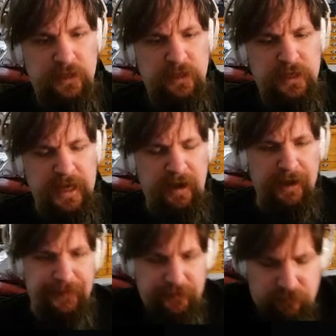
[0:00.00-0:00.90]
Now,
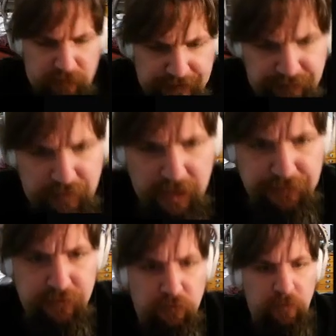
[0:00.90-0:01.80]
I think the way the
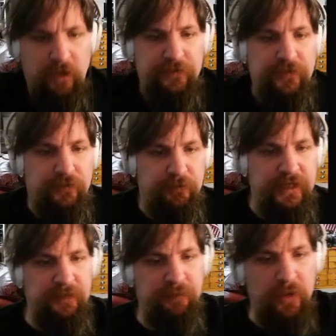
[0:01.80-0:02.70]
puzzle works is we
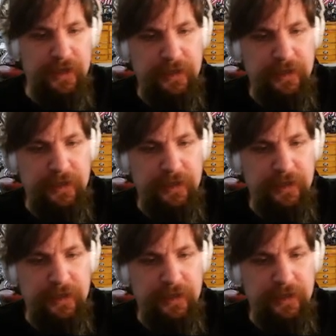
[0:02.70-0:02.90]
need to put